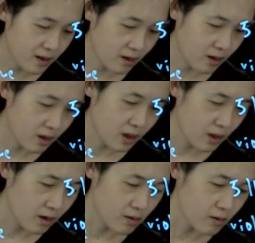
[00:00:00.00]

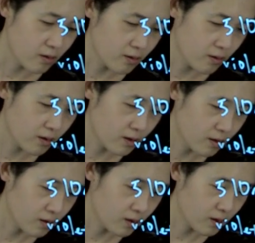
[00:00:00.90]

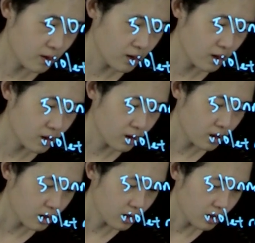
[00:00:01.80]

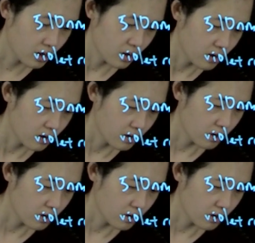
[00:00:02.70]
No one is speaking in this clip.